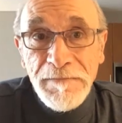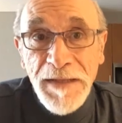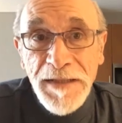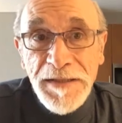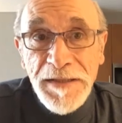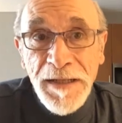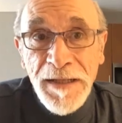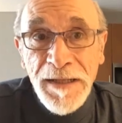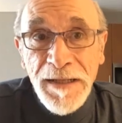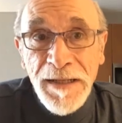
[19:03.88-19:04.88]
it's
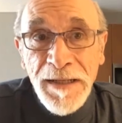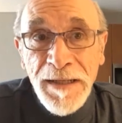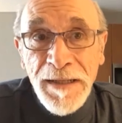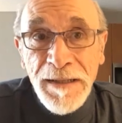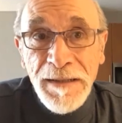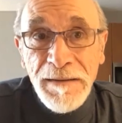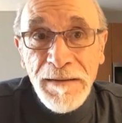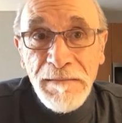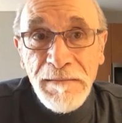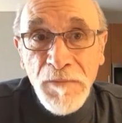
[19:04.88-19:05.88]
uh, uh,
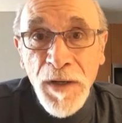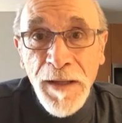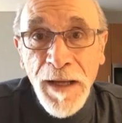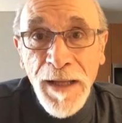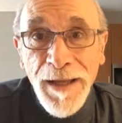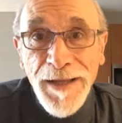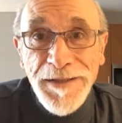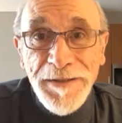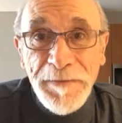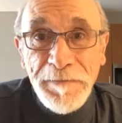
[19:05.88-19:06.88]
one of the
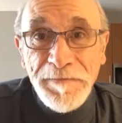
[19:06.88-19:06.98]
highlights.